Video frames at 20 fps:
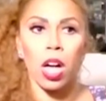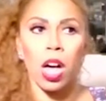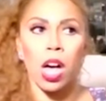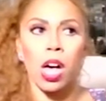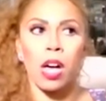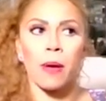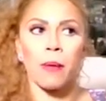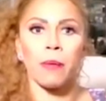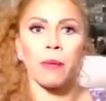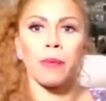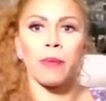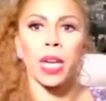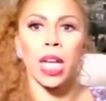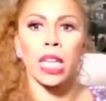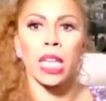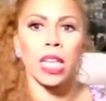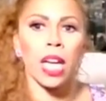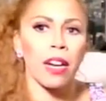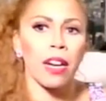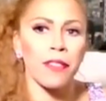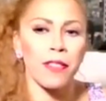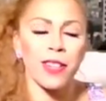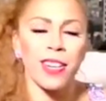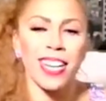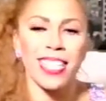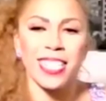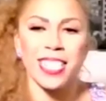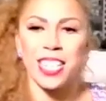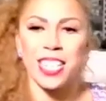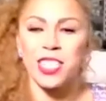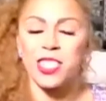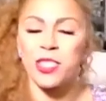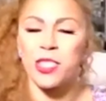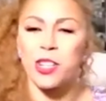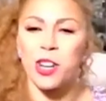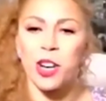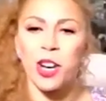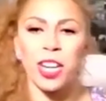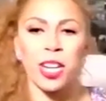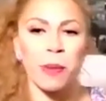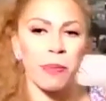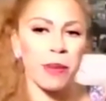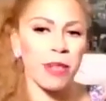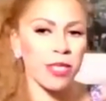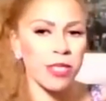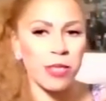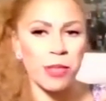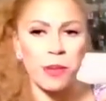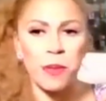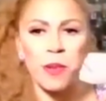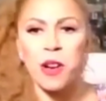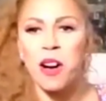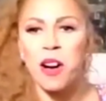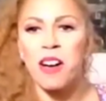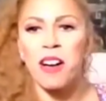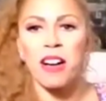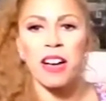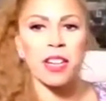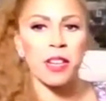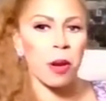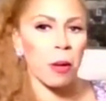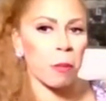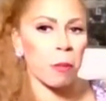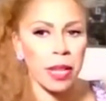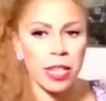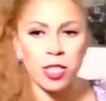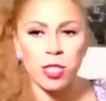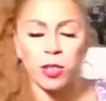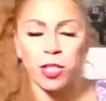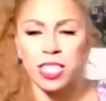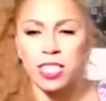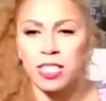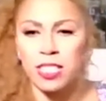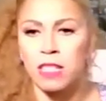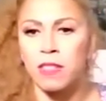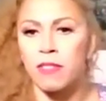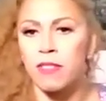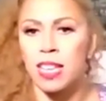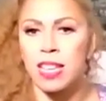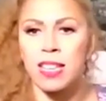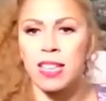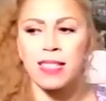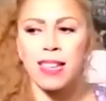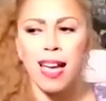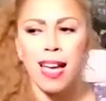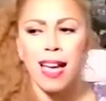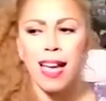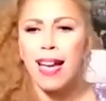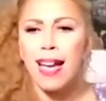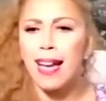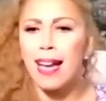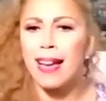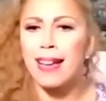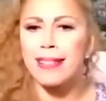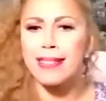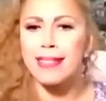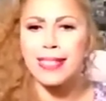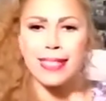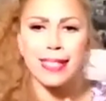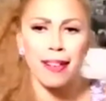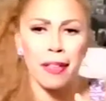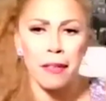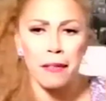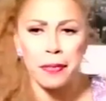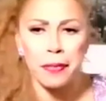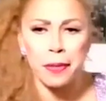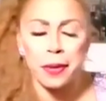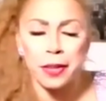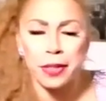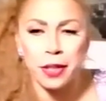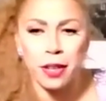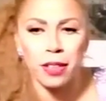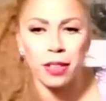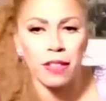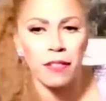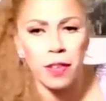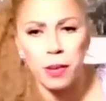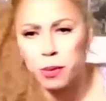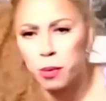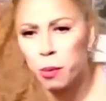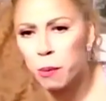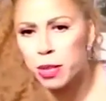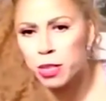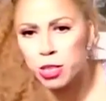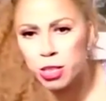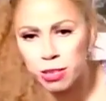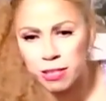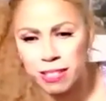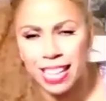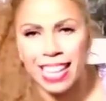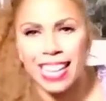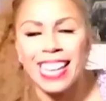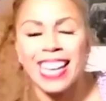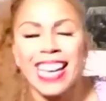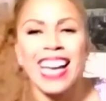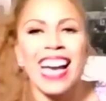A lot of you guys can hook up your Zoom call and your big screen TVs and sit on the floor in your living room and do it.